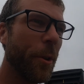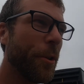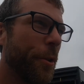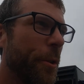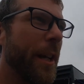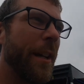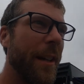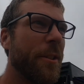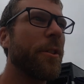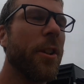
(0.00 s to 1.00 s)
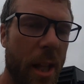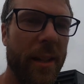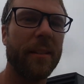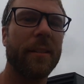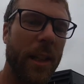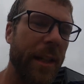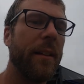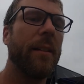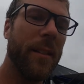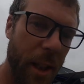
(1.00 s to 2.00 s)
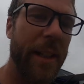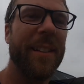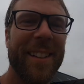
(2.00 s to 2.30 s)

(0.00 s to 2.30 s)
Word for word: roll through here and it's just clank, clank, clank.